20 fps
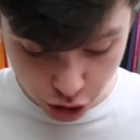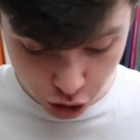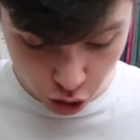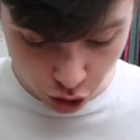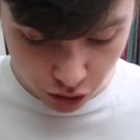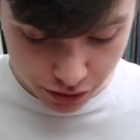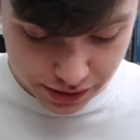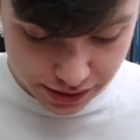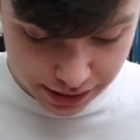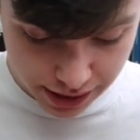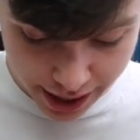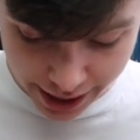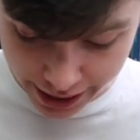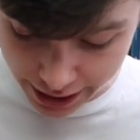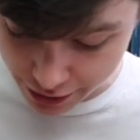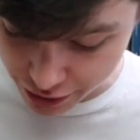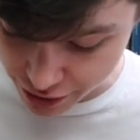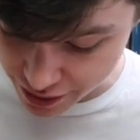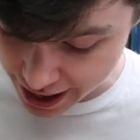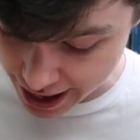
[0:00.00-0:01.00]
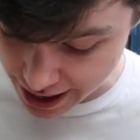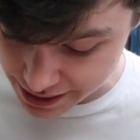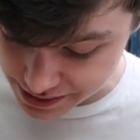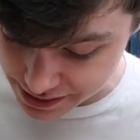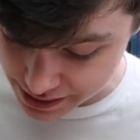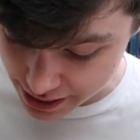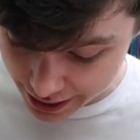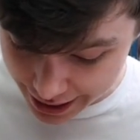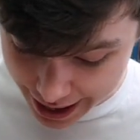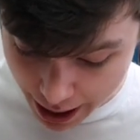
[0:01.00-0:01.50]
looks like
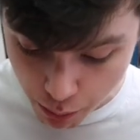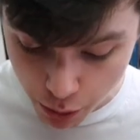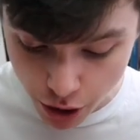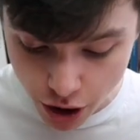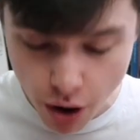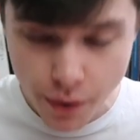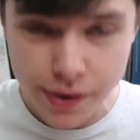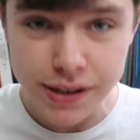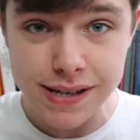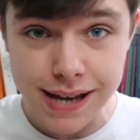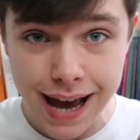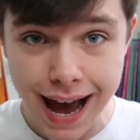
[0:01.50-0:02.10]
this. Again, we're going to